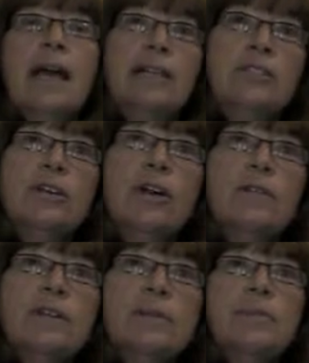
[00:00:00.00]
I took
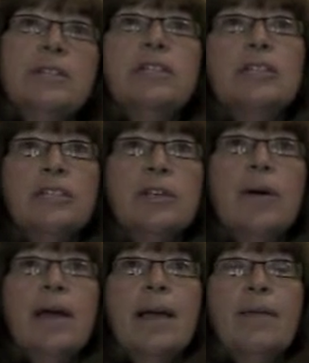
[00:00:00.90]
over his position,
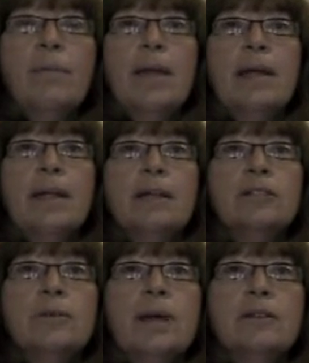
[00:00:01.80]
so I have been a
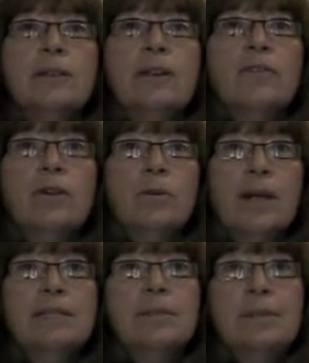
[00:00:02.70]
director here for
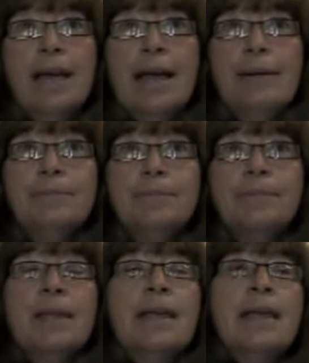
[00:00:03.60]
quite some time,
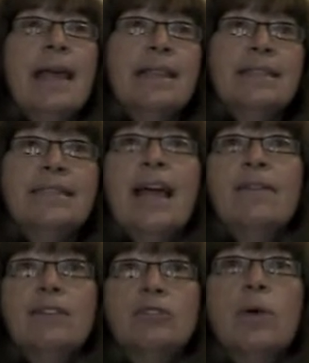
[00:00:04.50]
and the
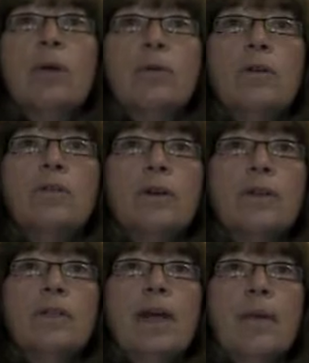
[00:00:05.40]
staff has grown
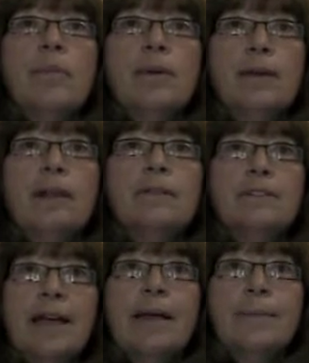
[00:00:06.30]
over that period of
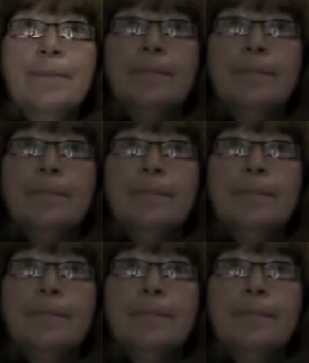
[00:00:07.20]
time.